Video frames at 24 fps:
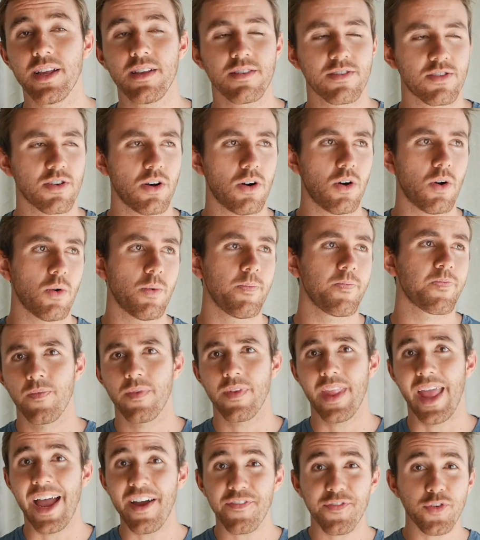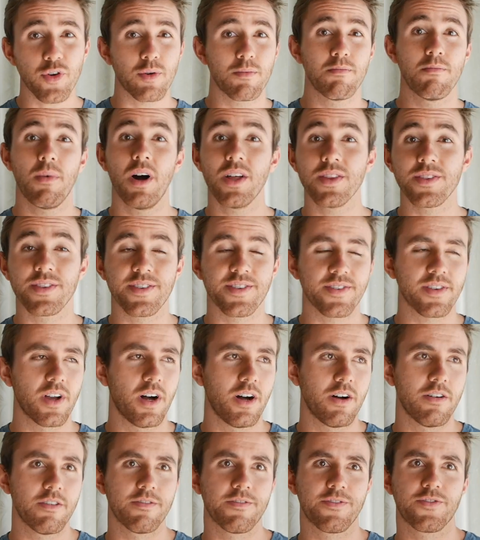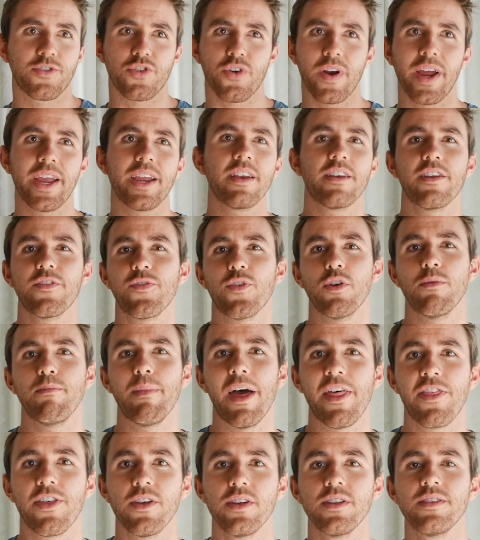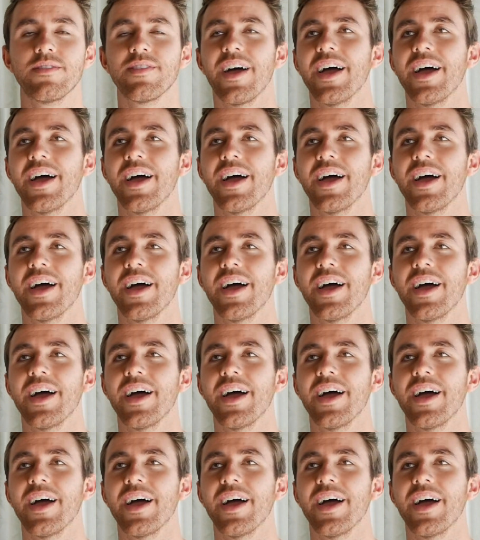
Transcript: So after months of trying different methods,